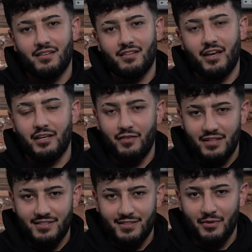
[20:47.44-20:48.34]
Thank you for
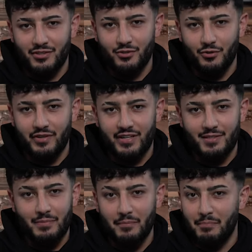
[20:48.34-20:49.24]
listening to my story.
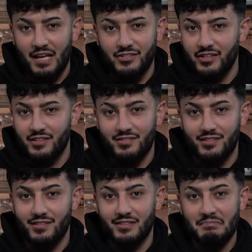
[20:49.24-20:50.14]
It's been a pleasure
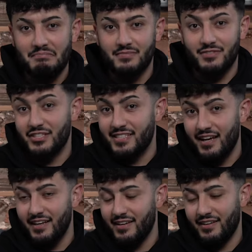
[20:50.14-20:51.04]
to, to
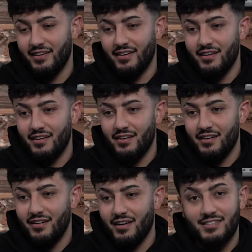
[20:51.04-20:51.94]
tell it.
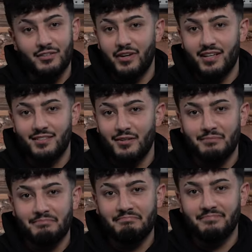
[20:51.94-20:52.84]
Until next time.